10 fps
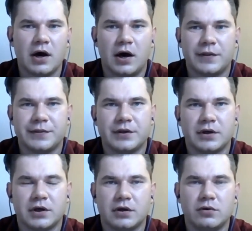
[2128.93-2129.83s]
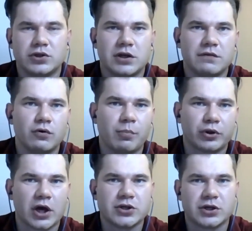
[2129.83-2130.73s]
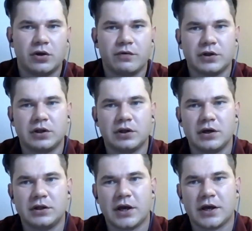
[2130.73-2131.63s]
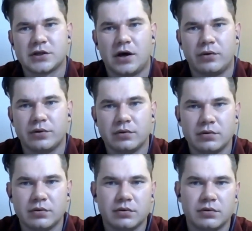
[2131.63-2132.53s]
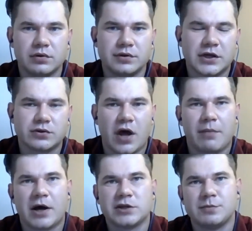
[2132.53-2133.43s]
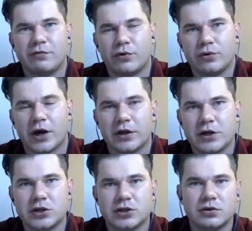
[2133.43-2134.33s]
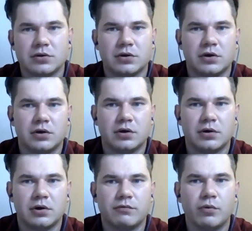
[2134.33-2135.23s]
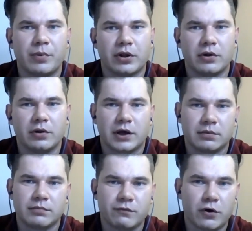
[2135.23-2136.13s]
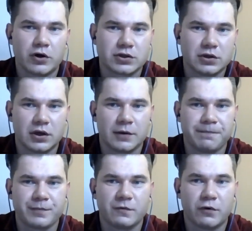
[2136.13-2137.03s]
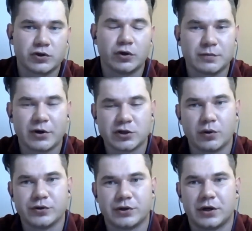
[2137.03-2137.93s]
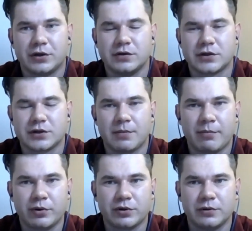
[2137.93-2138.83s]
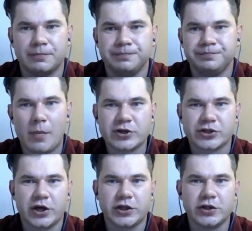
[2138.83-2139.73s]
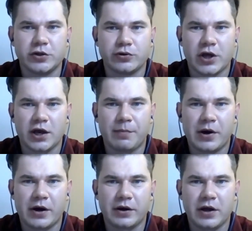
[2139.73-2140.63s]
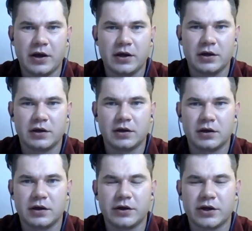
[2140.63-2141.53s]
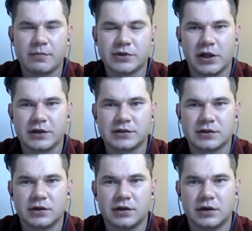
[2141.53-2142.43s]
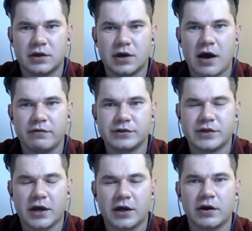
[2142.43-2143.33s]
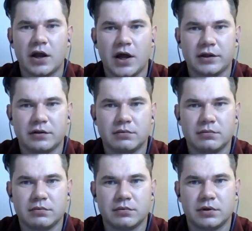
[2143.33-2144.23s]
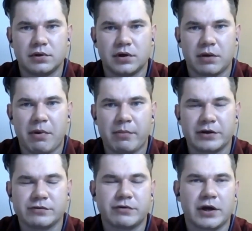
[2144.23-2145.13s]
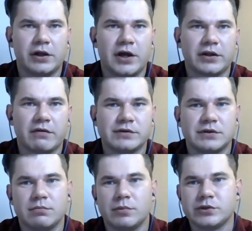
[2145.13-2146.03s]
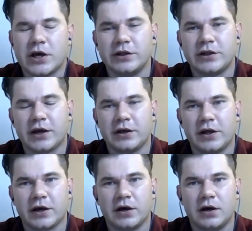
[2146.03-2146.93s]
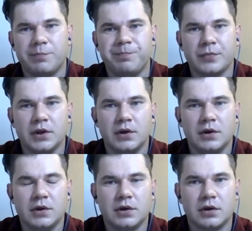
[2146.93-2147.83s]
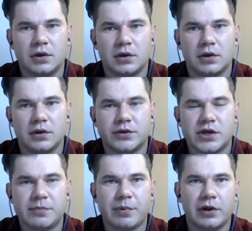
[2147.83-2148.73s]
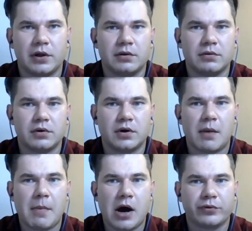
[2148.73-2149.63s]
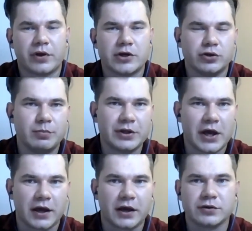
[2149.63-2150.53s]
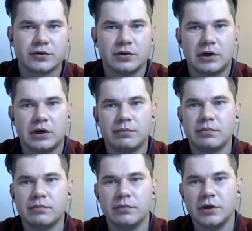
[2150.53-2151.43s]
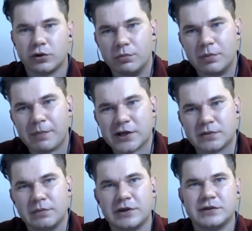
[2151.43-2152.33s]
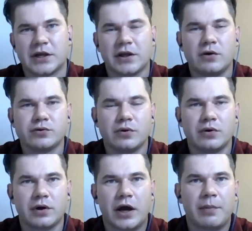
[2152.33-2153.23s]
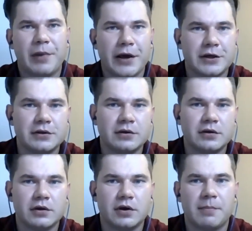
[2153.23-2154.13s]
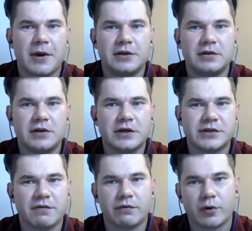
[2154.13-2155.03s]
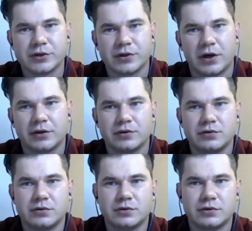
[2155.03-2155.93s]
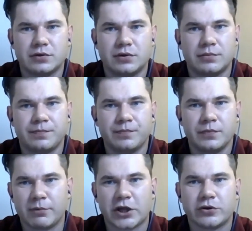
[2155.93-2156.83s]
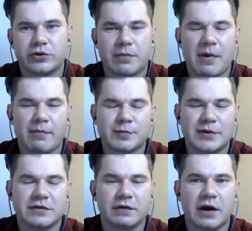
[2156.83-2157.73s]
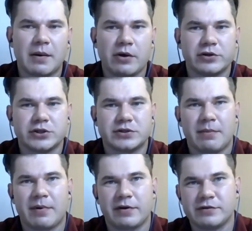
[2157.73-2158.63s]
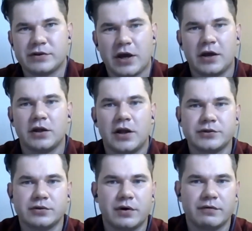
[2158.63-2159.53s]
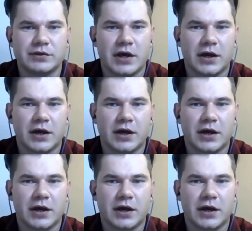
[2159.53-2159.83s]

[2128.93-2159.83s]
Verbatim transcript: And uh, usually, full potential of it it takes around uh, six to nine months before you can reach uh, full pot- like first uh, first noticeable results. Right? That's kind of point. How much creatine did you take per day uh, in grams, Alex? Uh, I was taking a lot. Uh, I remember I was taking a lot. I was most likely taking like um, uh, triple amount I should be taking. So it could be possibly that also kind of played in uh, made things even worse. Right? So, but I don't remember specific amount. I just remember I was taking a lot. So I was